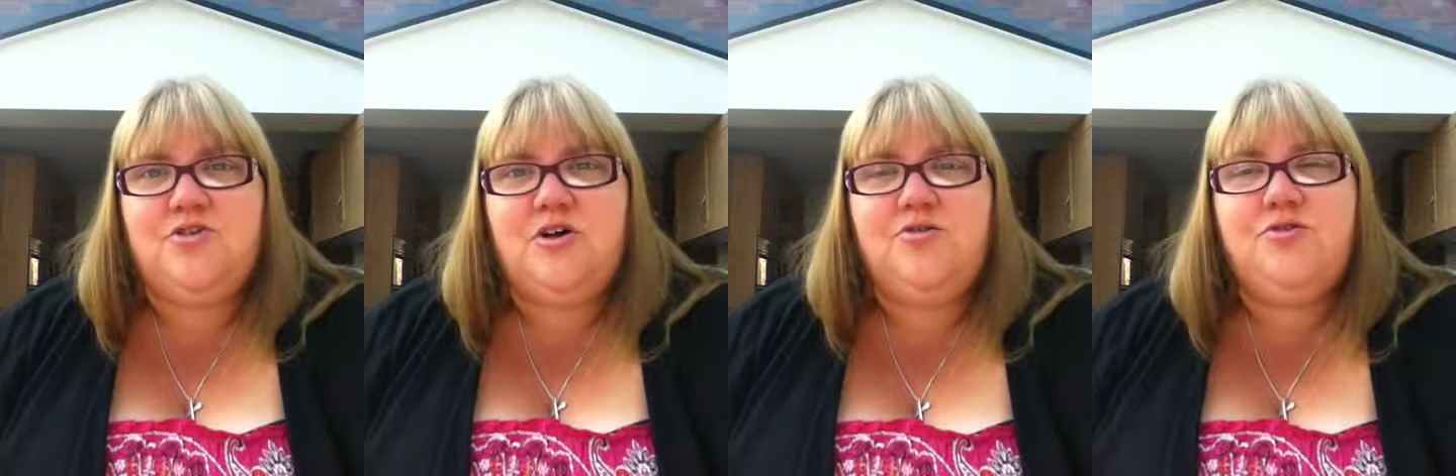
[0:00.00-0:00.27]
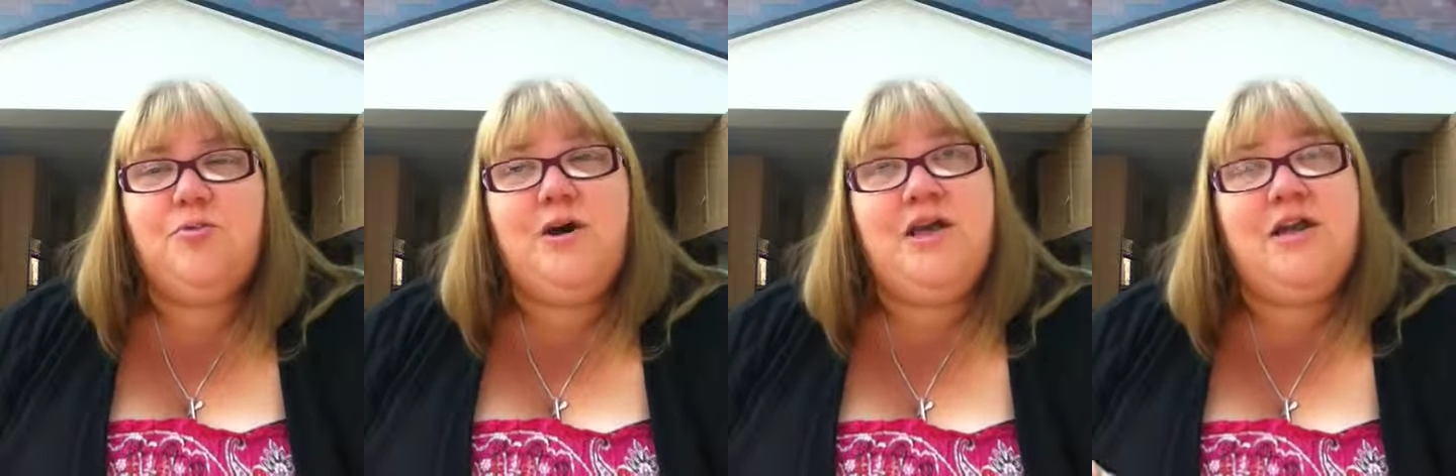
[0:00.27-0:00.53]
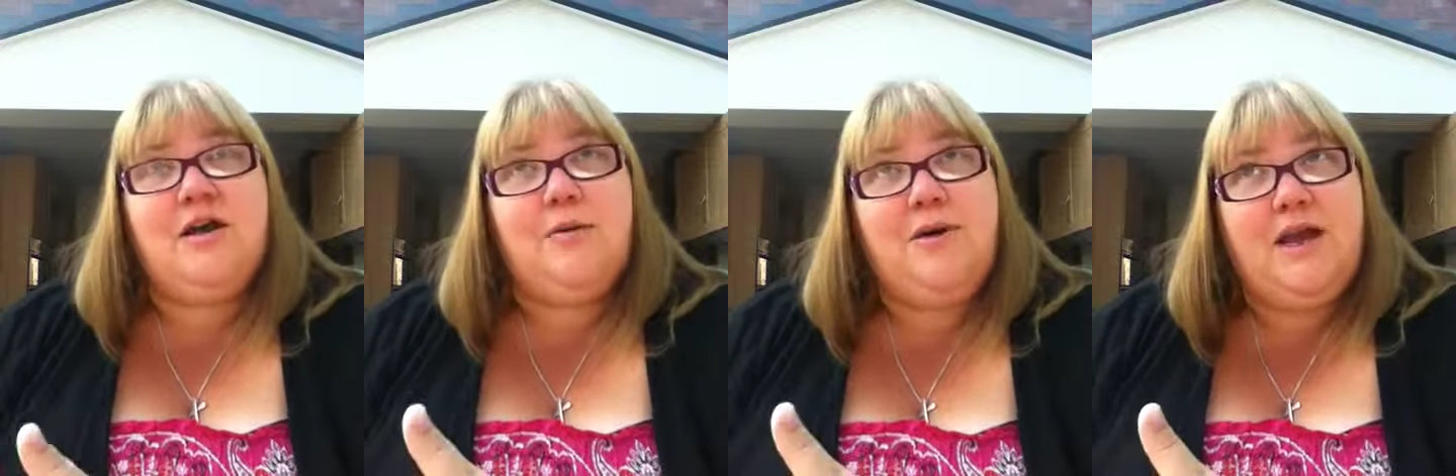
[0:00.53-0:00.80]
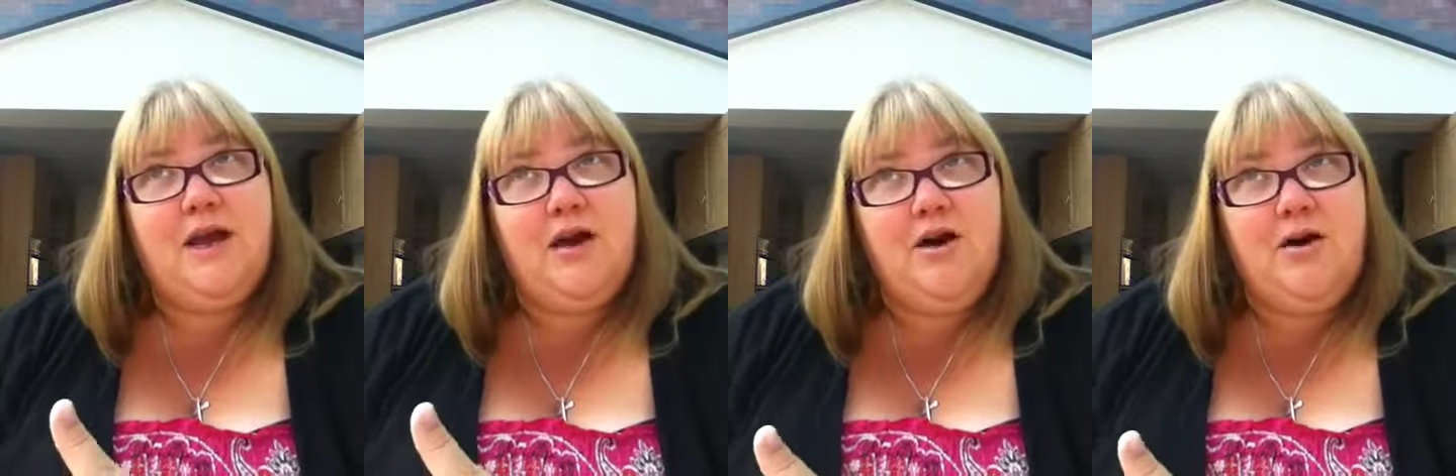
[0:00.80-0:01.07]
So the week
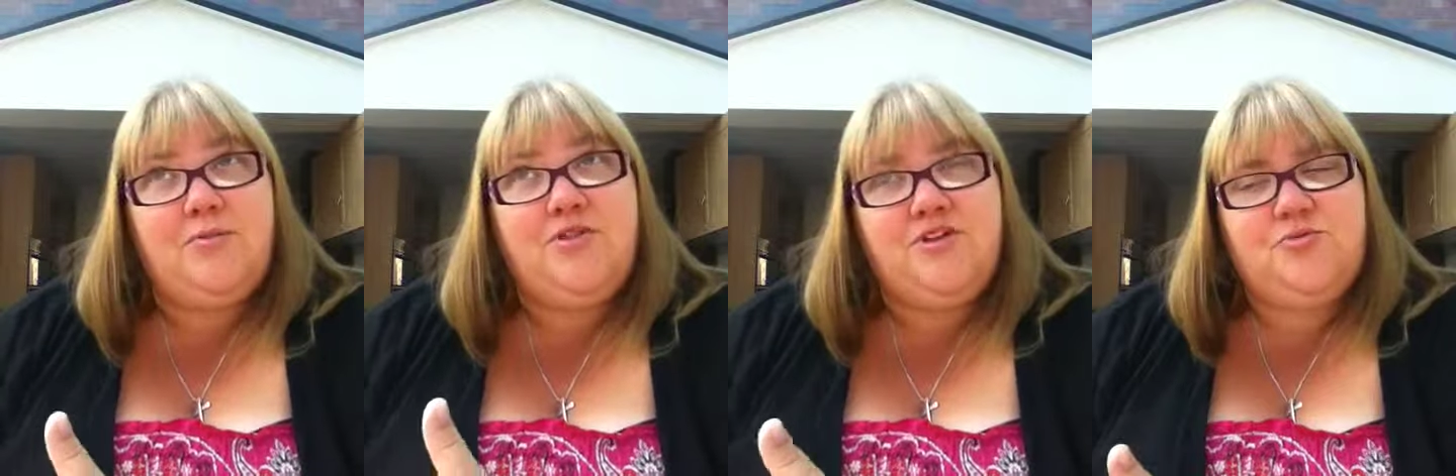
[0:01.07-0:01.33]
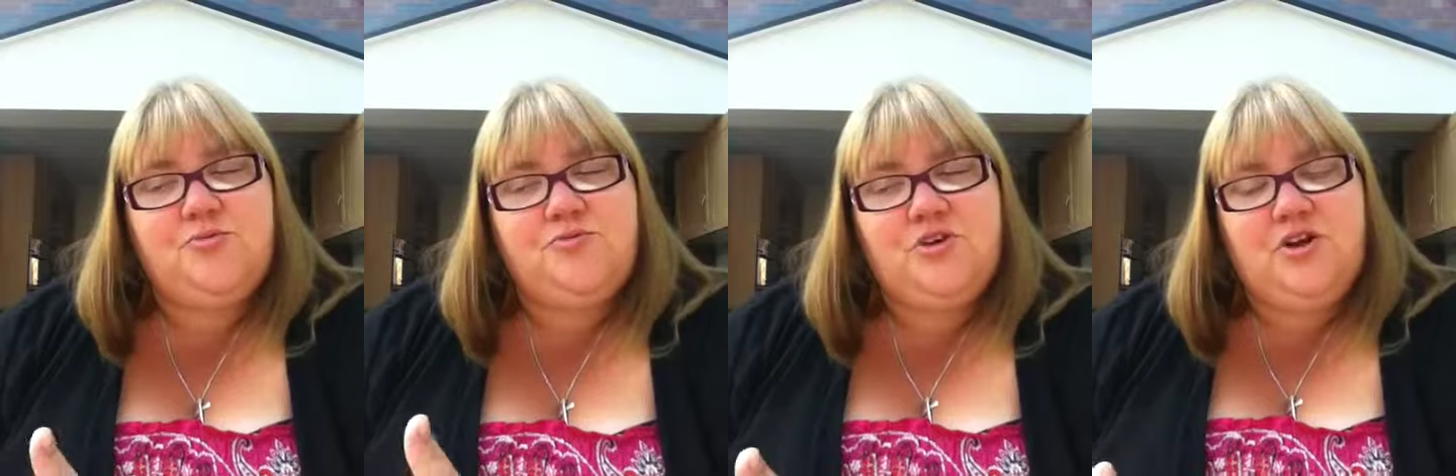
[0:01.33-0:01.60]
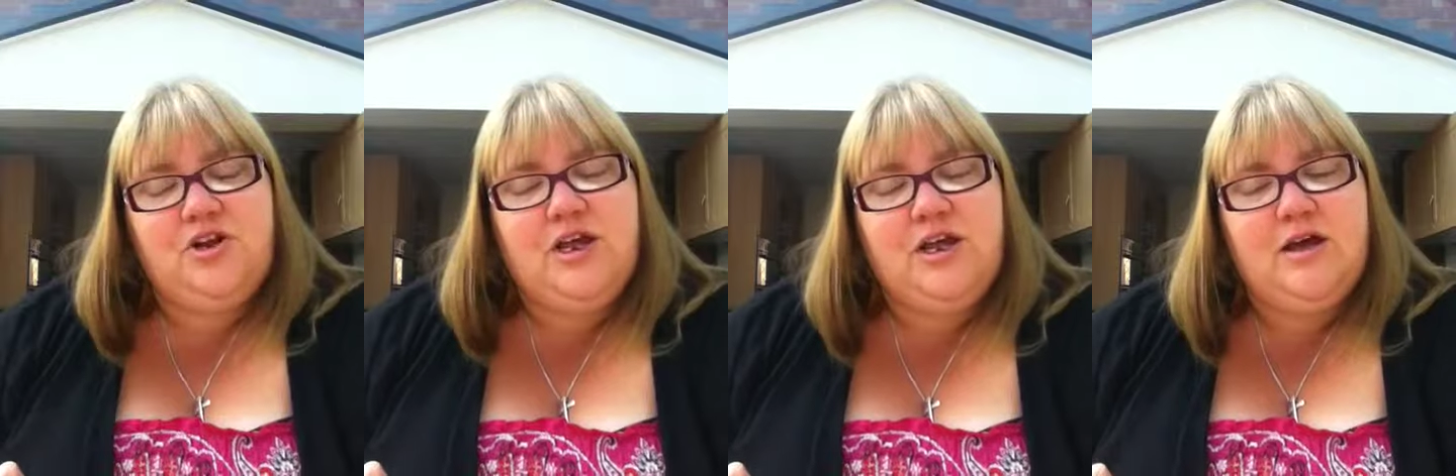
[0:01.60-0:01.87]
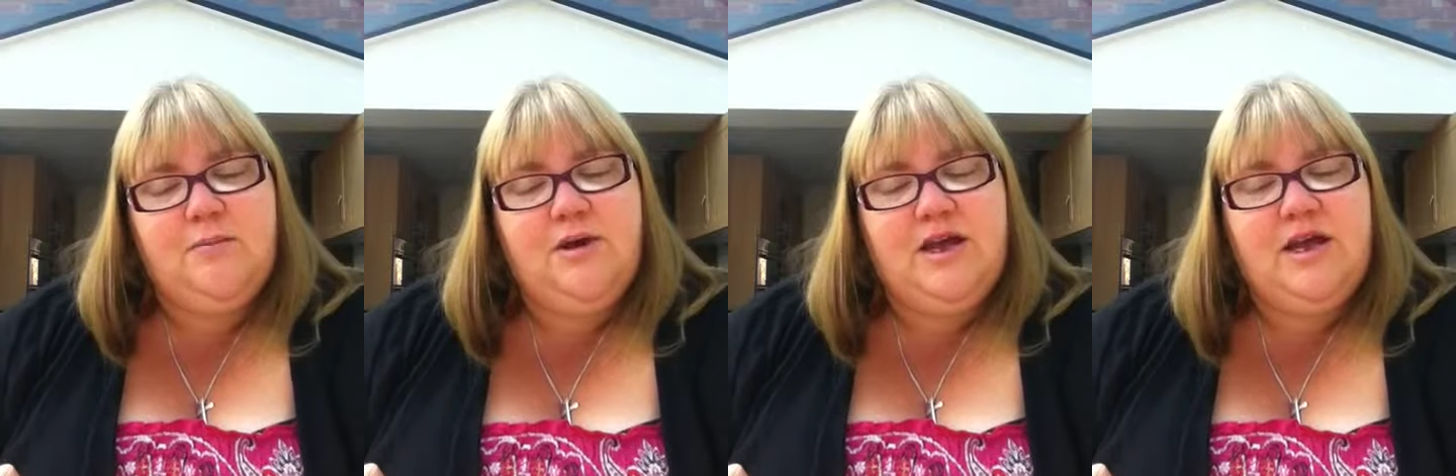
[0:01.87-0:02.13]
coming up, this Sunday
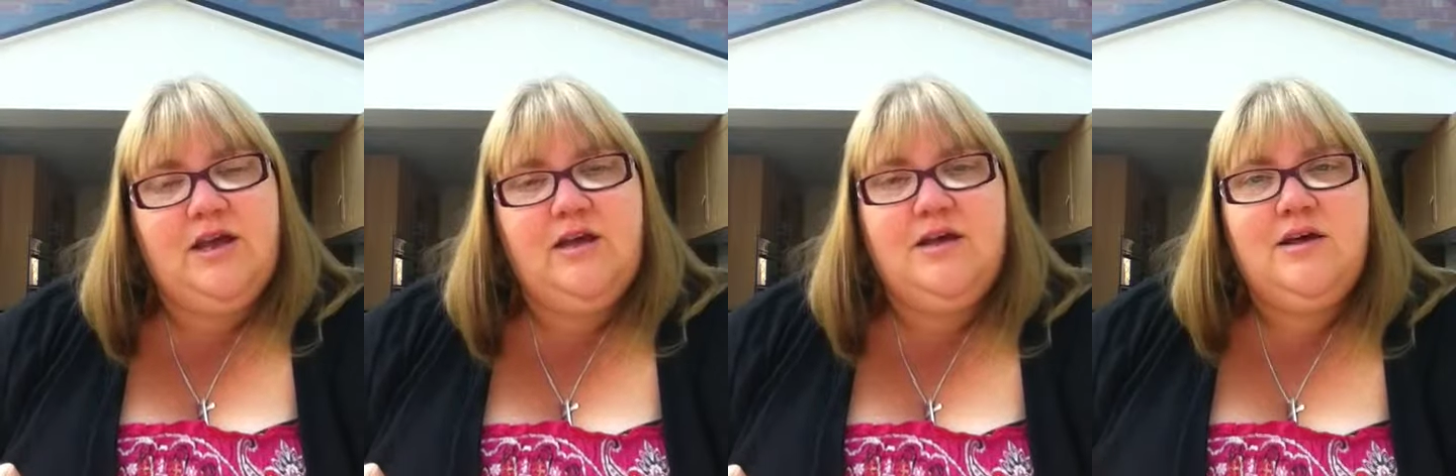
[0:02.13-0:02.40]
coming,